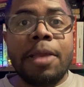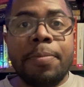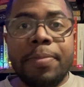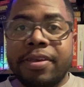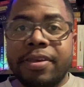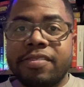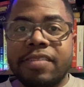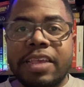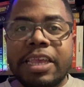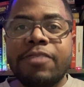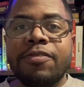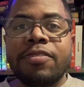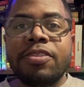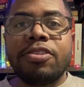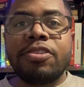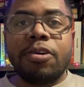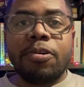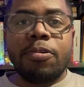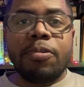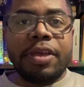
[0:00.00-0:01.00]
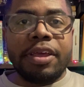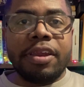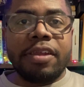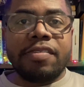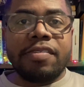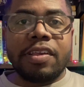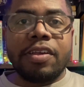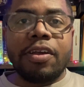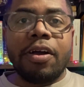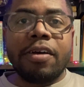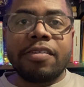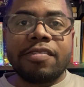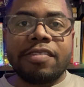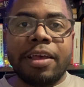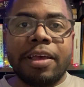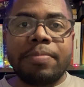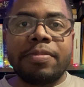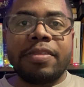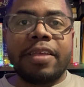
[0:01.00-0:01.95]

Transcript: because even though it is a concept